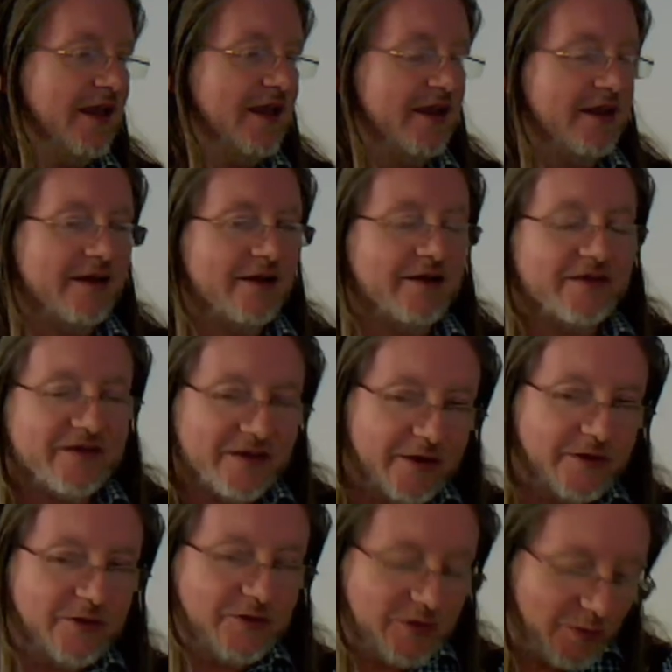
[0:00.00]
and I say I
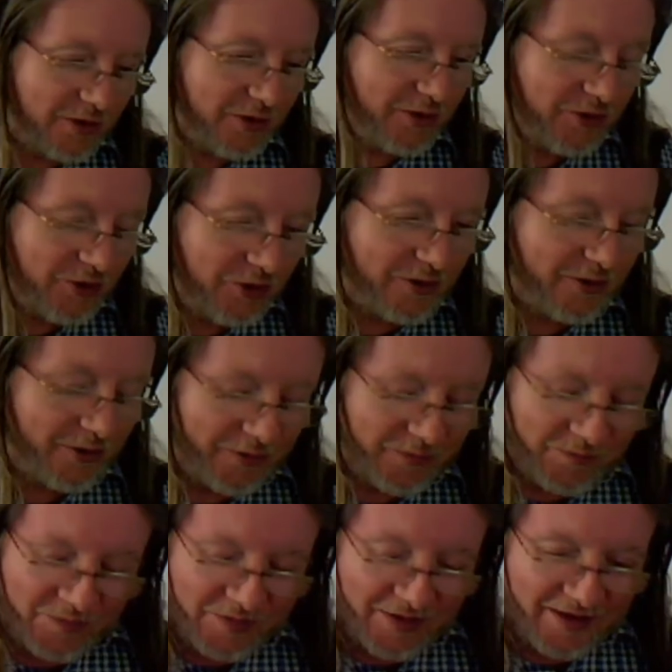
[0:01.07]
used to be a controller,
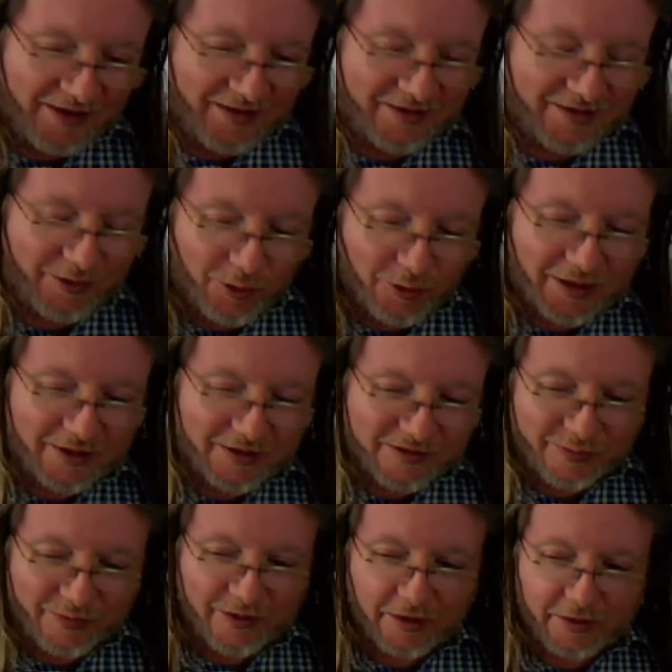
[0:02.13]
they all ask
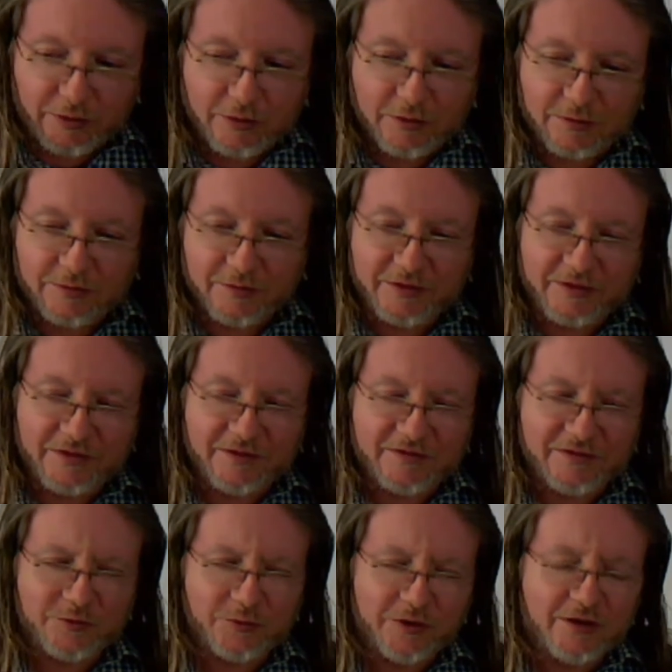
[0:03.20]
me like, oh, is
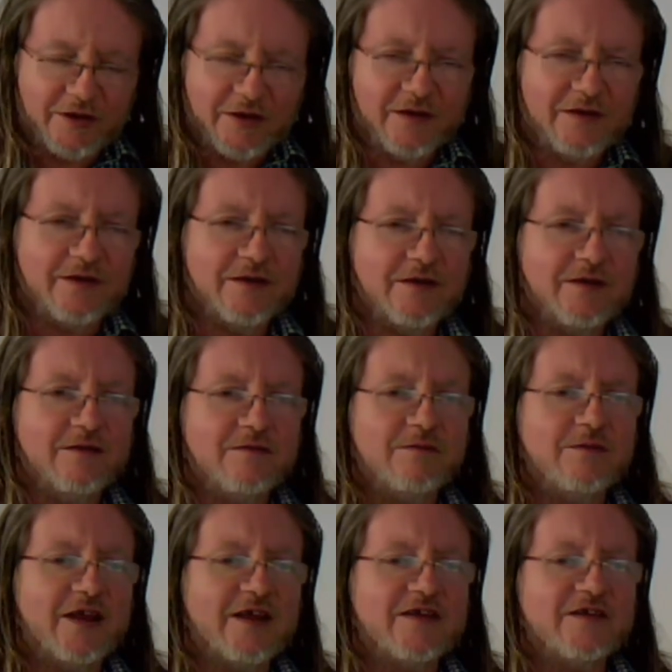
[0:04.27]
it really
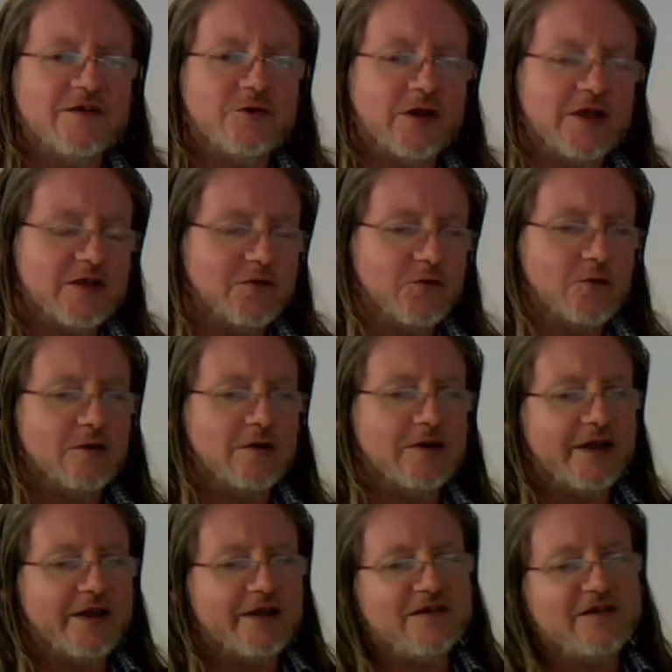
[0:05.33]
as stressful
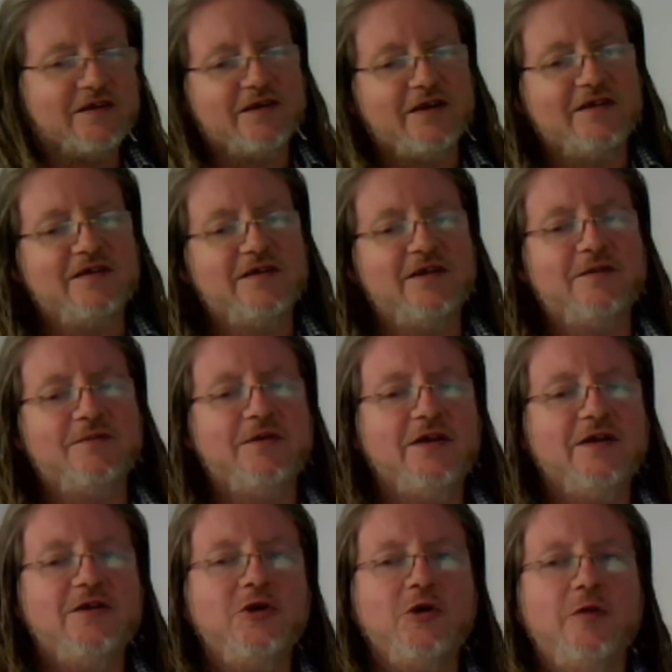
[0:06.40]
as
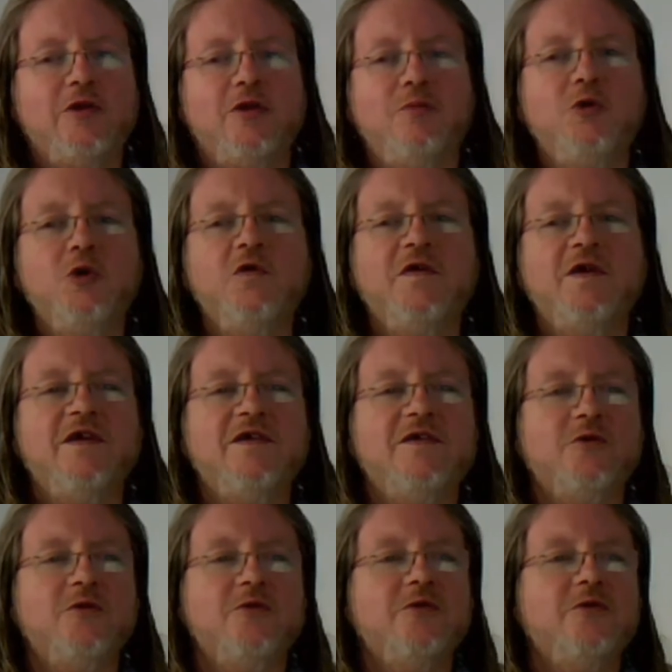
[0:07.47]
they show in the movies
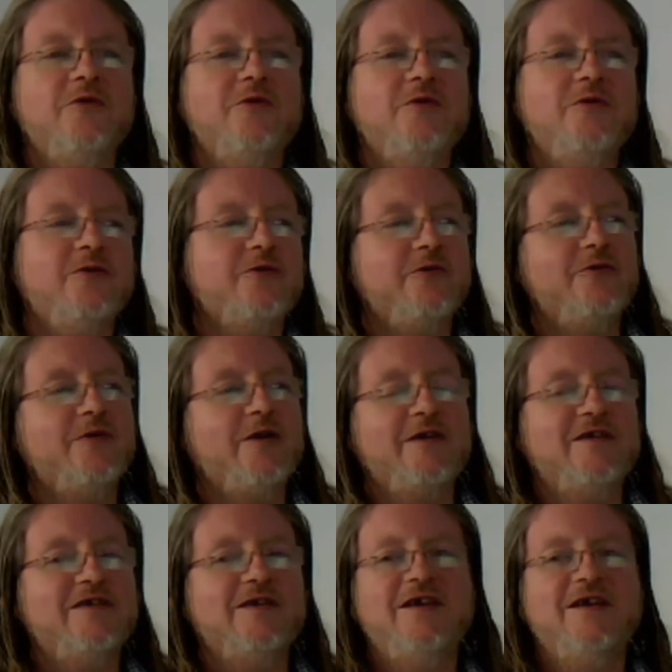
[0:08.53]
or
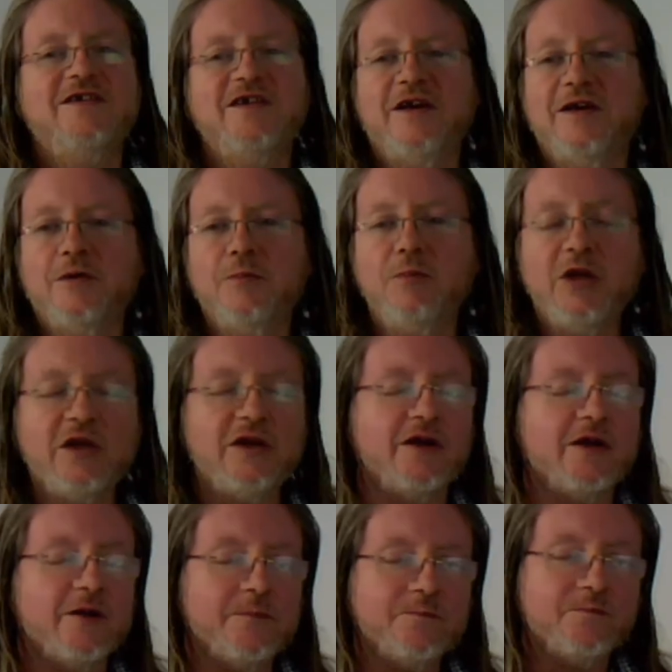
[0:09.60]
as they say in the
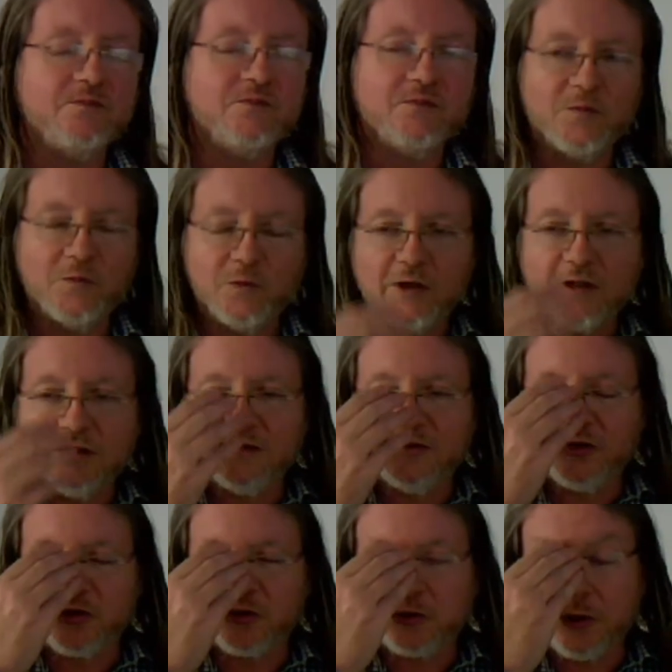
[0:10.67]
media? Well,
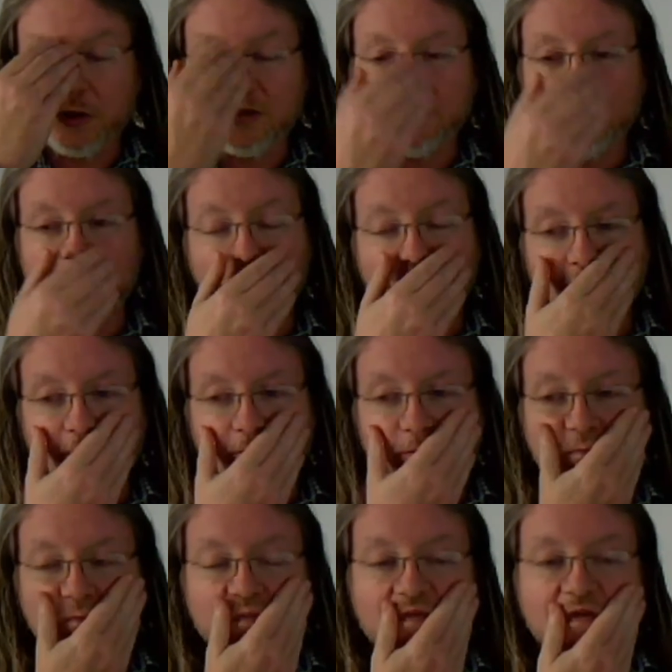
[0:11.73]
not really, no,
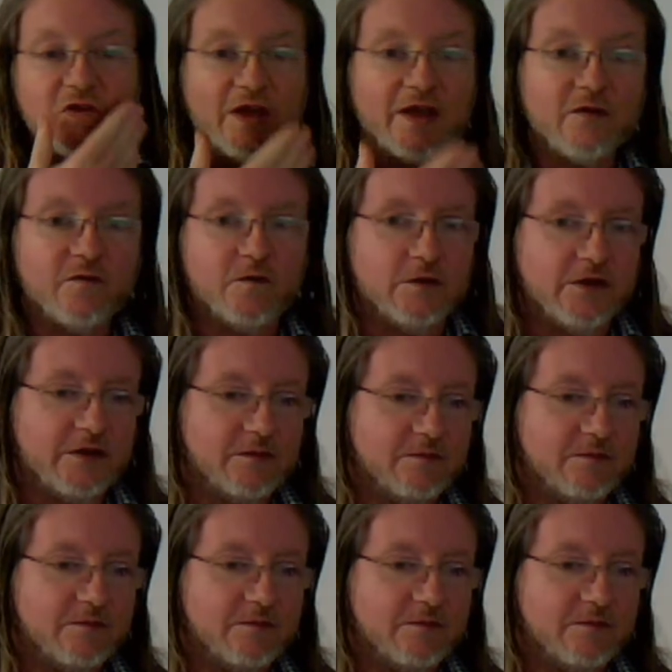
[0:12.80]
thankfully.